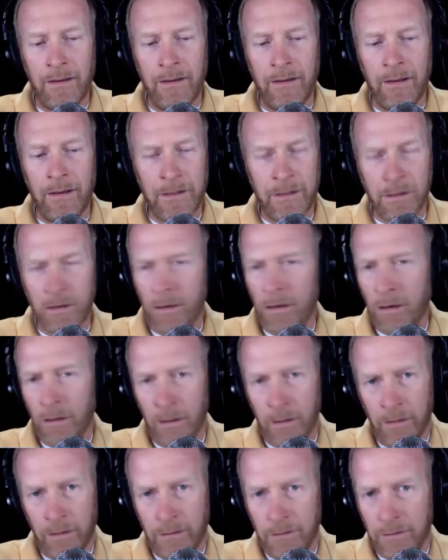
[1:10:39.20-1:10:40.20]
is our
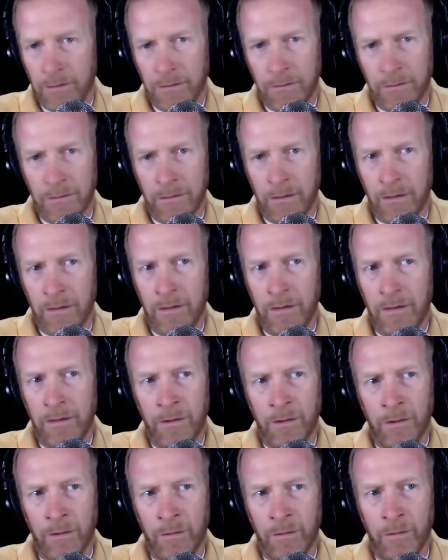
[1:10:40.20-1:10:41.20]
heart.
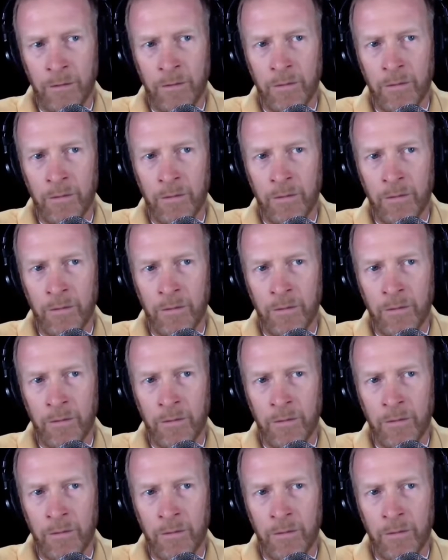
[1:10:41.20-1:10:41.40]
We